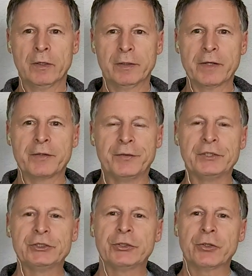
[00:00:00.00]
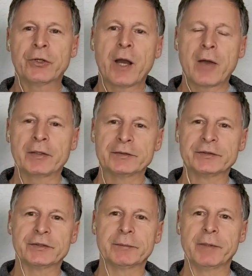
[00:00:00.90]
that the digital
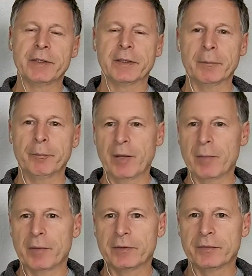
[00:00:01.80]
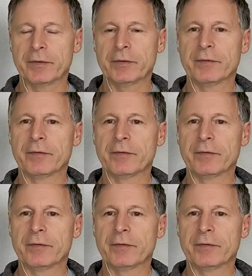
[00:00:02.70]
currency being implemented.